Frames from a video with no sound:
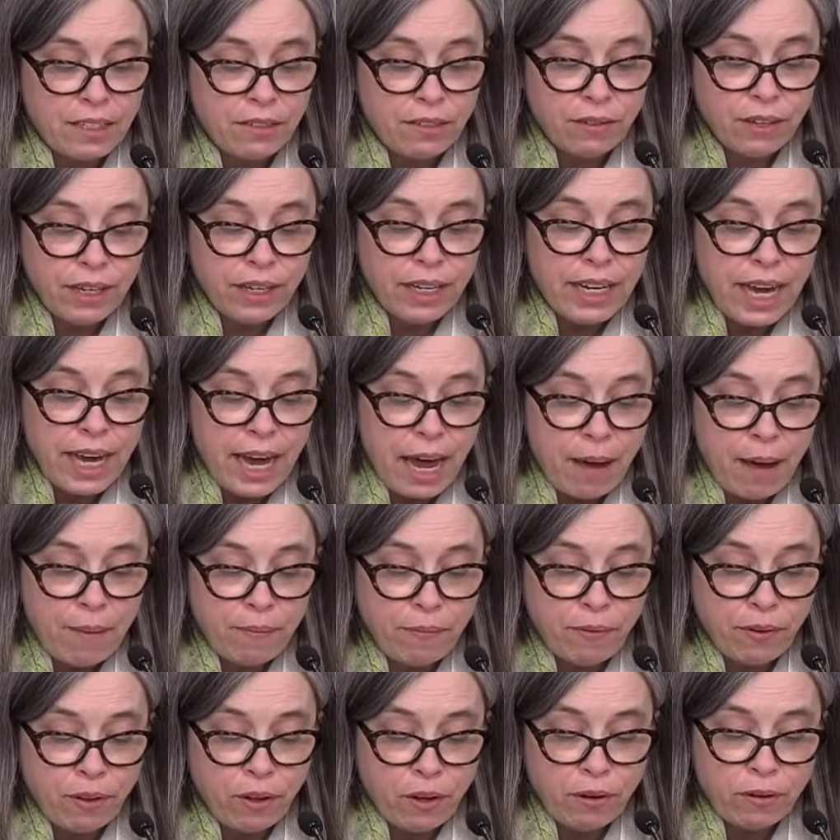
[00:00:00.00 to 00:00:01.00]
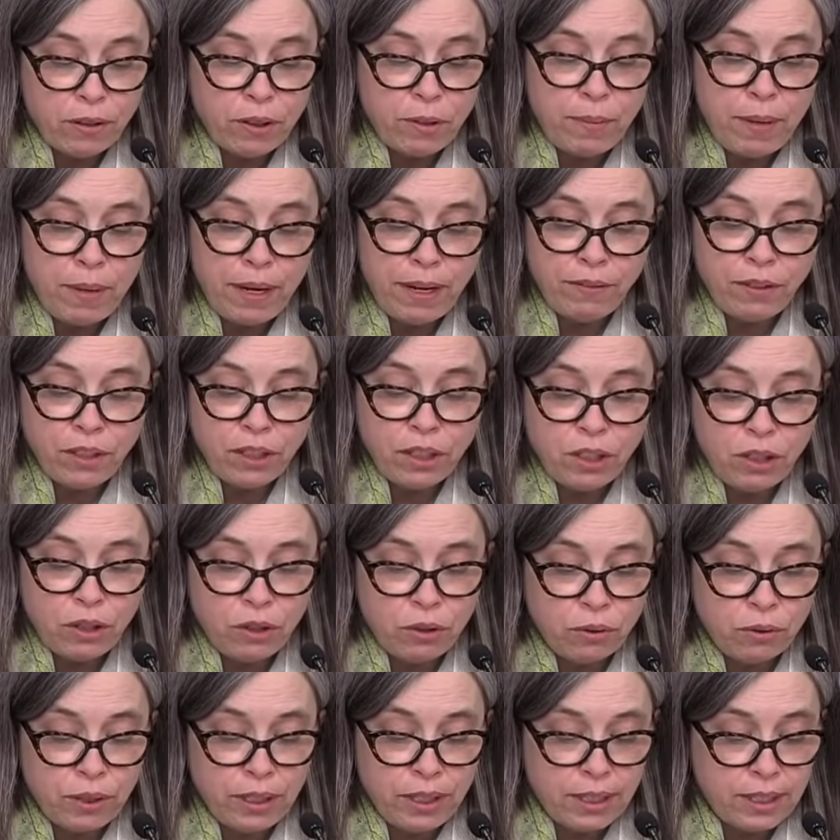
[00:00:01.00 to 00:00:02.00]
As a recap, for those who may have
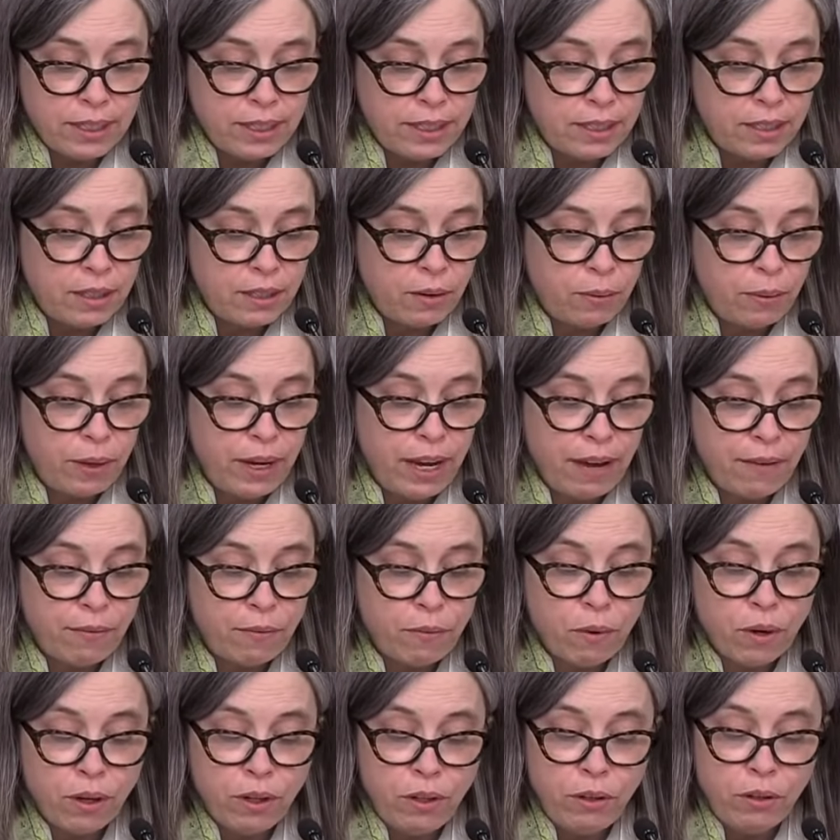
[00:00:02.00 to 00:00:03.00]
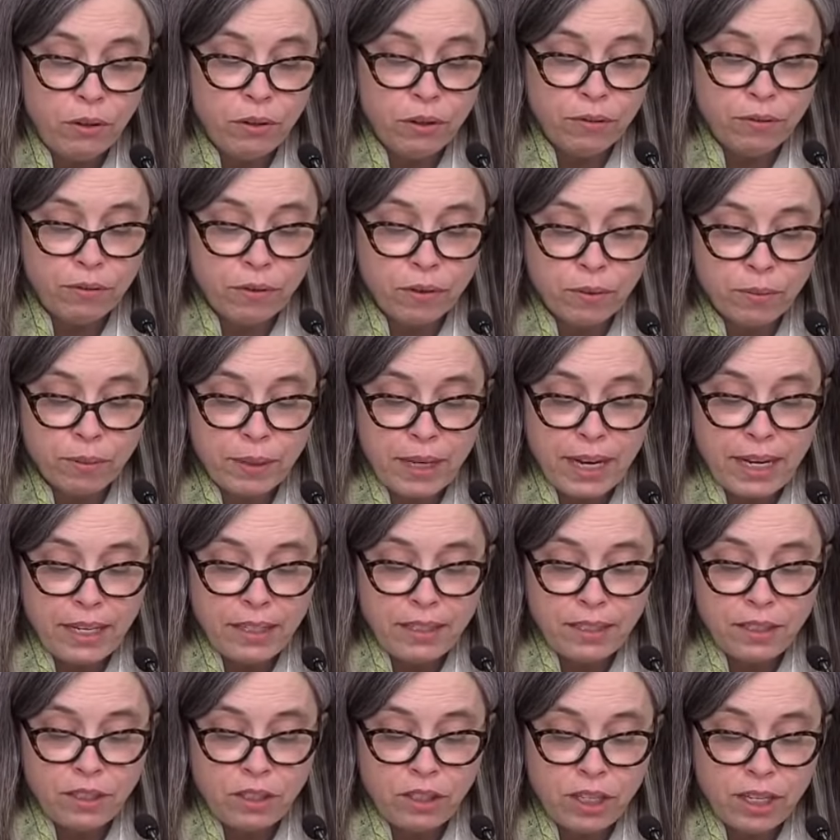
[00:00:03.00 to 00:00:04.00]
just joined us, we have one new confirmed
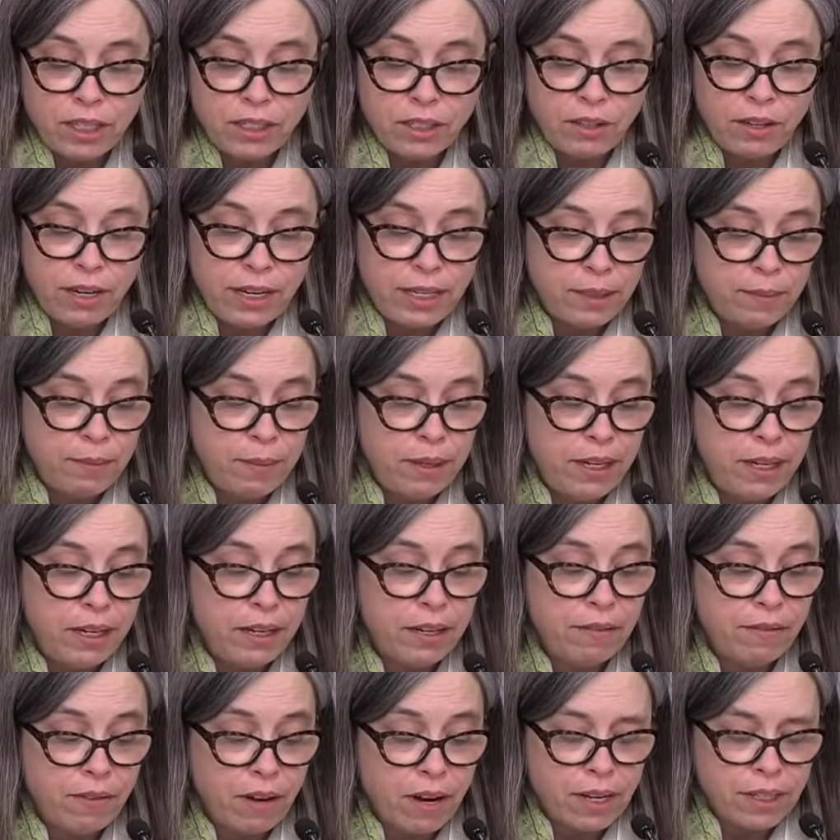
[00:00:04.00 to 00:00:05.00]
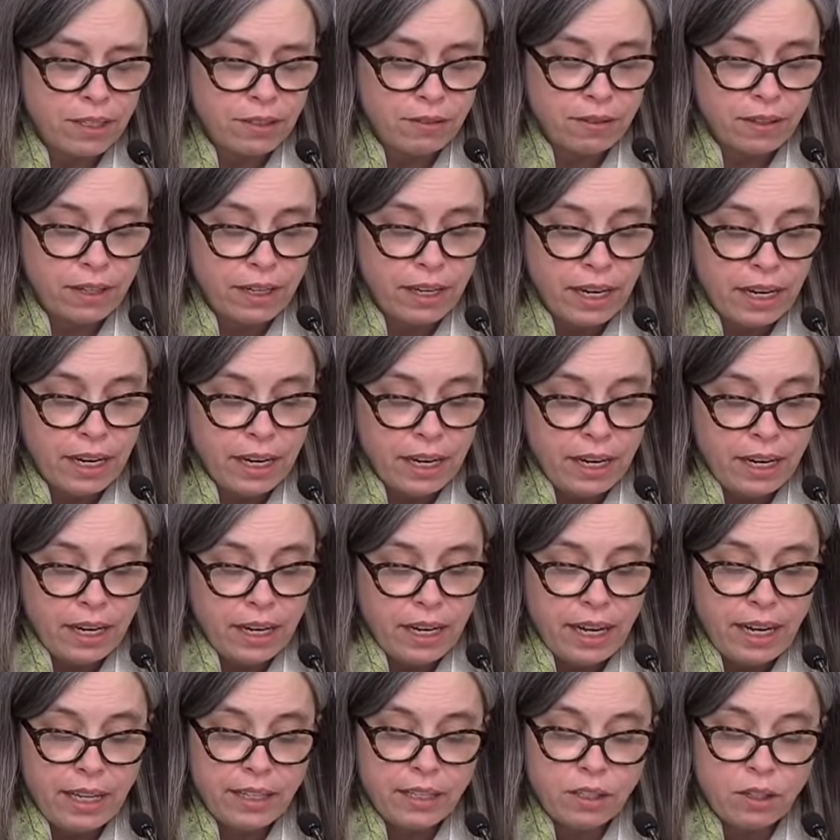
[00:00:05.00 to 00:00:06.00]
case since yesterday's media advisory,
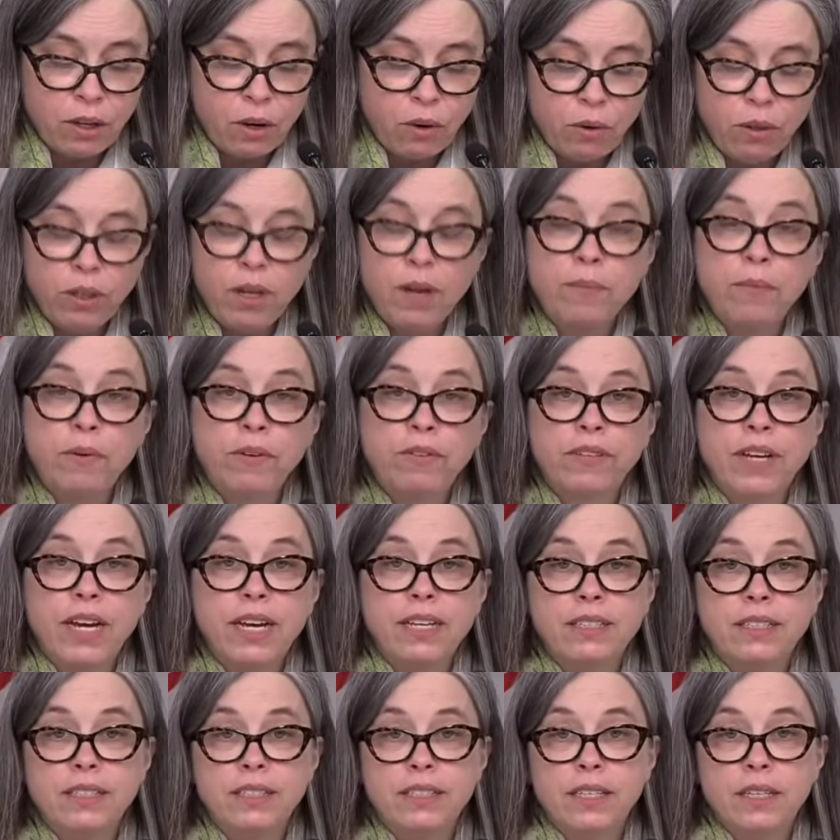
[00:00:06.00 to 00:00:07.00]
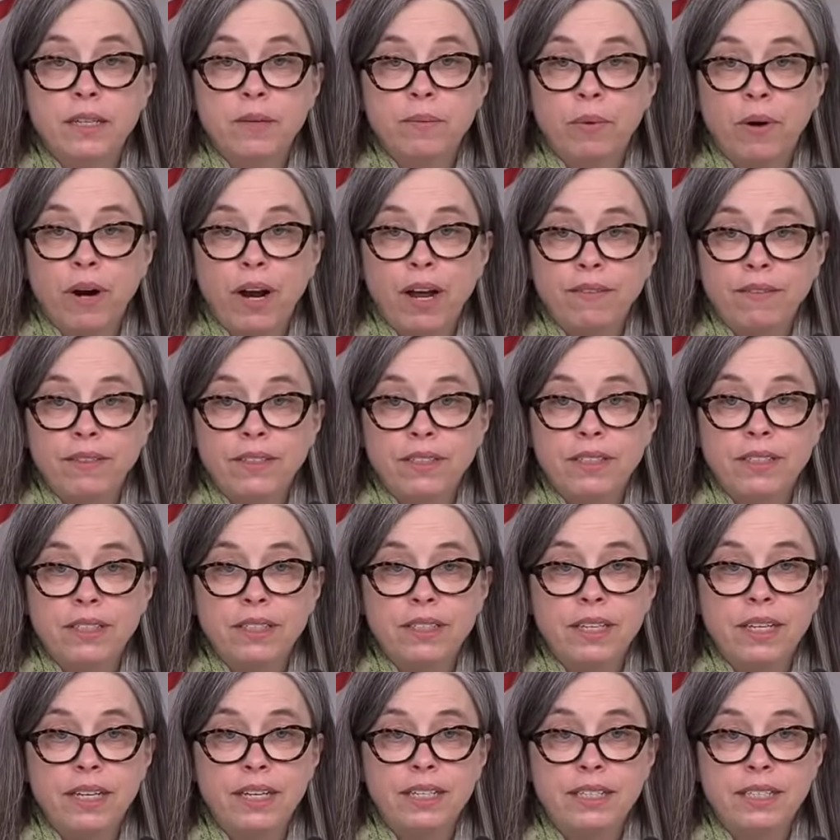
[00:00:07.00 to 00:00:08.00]
and the total number of cases in the
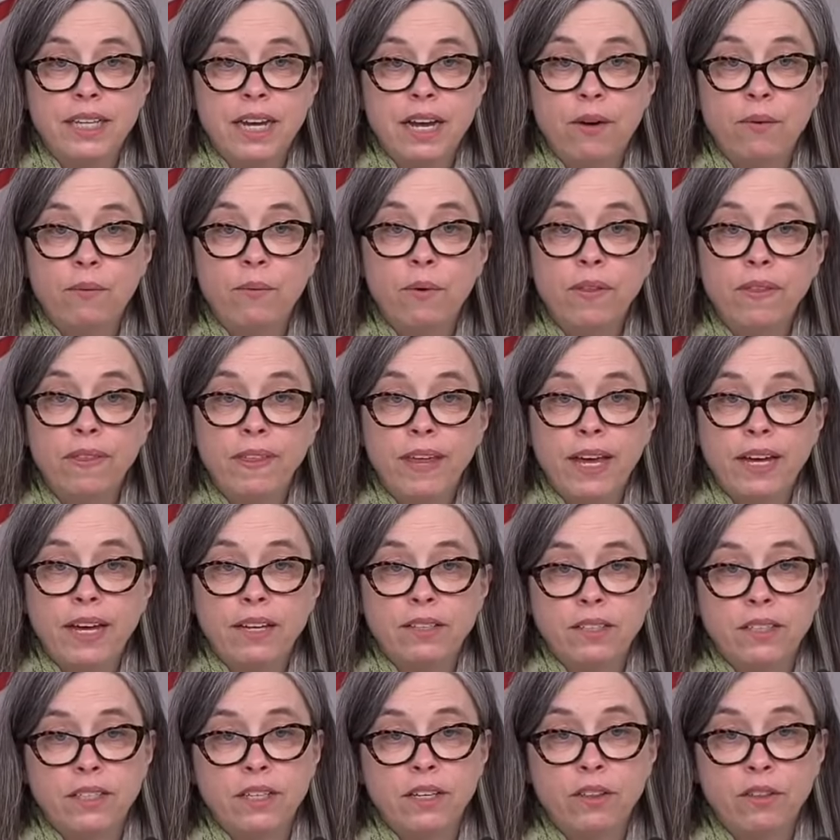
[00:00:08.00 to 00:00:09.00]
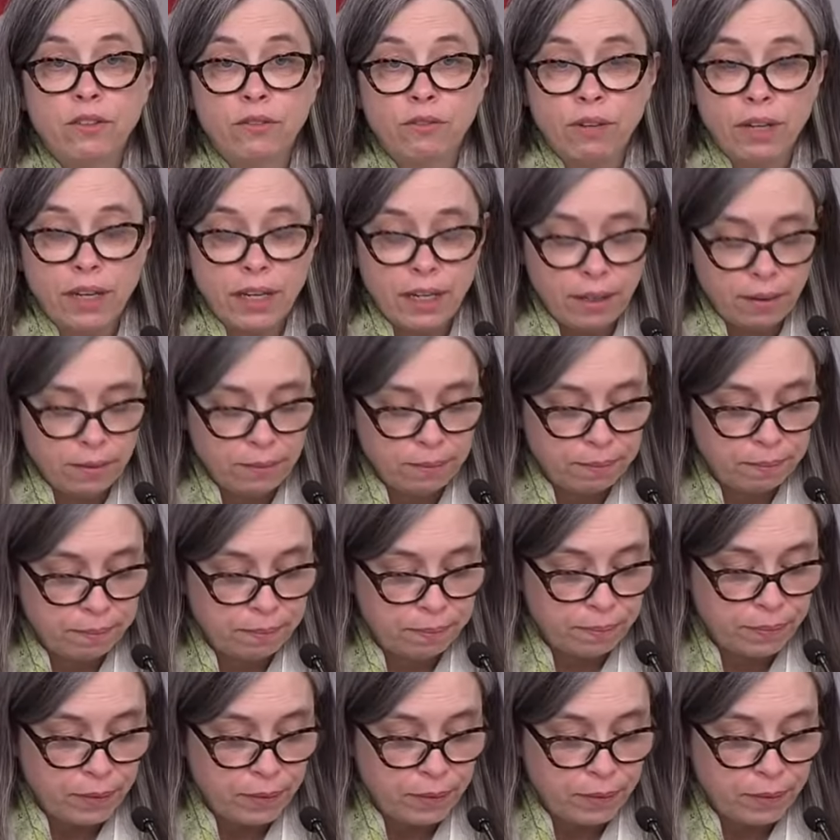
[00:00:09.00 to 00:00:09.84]
province is now 1,003.